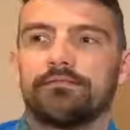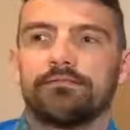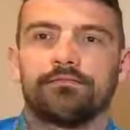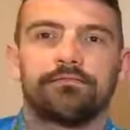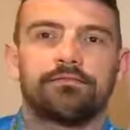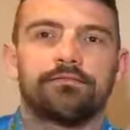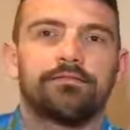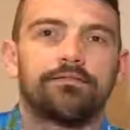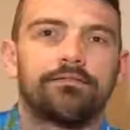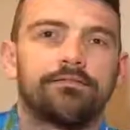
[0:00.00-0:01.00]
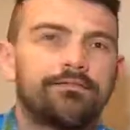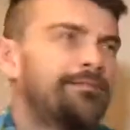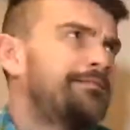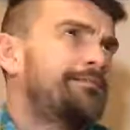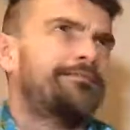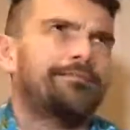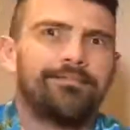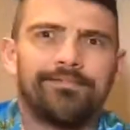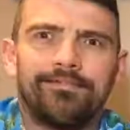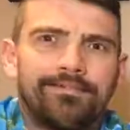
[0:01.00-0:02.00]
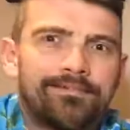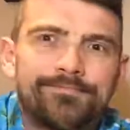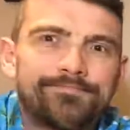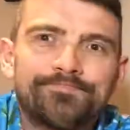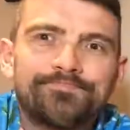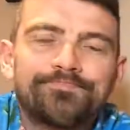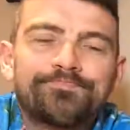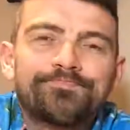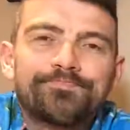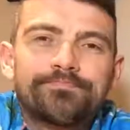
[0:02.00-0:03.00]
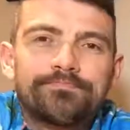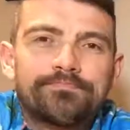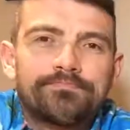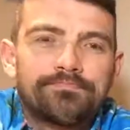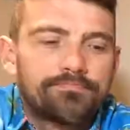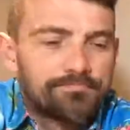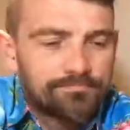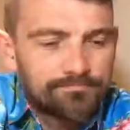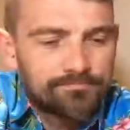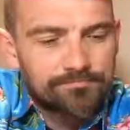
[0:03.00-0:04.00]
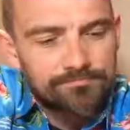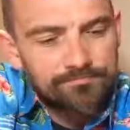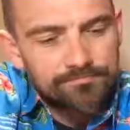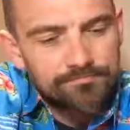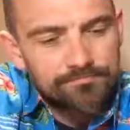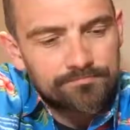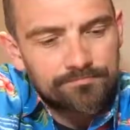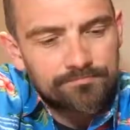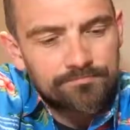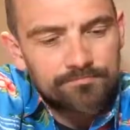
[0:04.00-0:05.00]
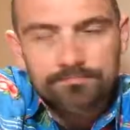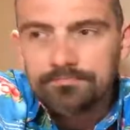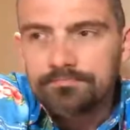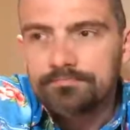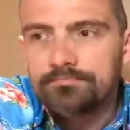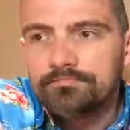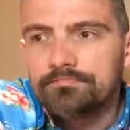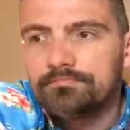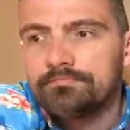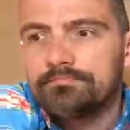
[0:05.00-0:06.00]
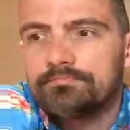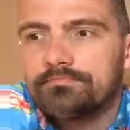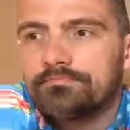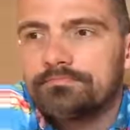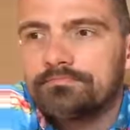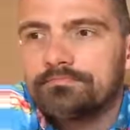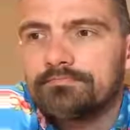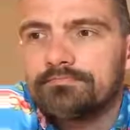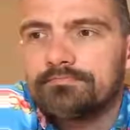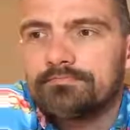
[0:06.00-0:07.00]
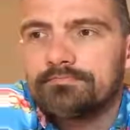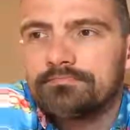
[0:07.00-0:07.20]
(silent)